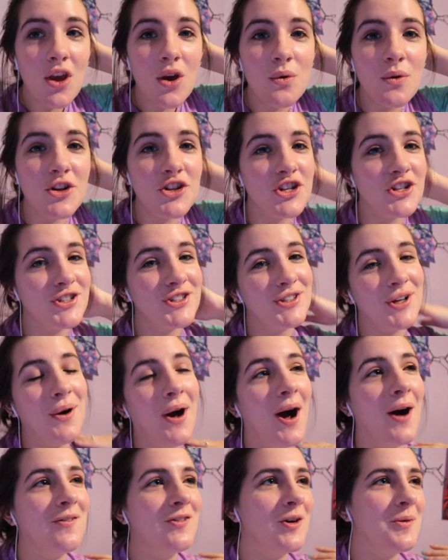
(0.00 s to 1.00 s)
which is so
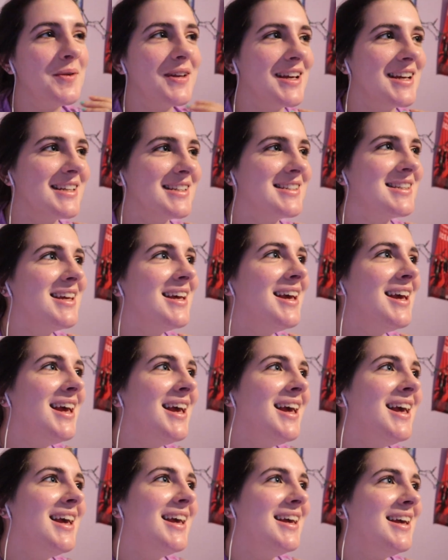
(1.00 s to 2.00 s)
helpful because
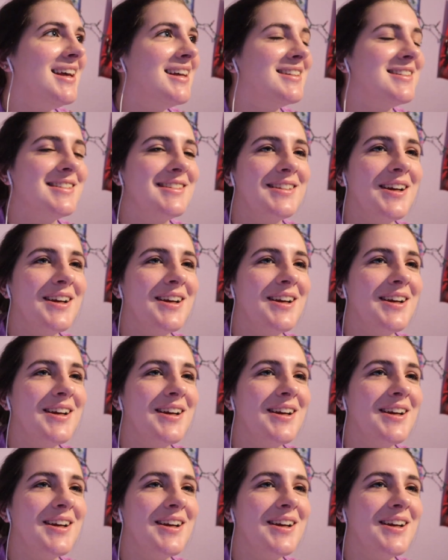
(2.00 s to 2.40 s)
it's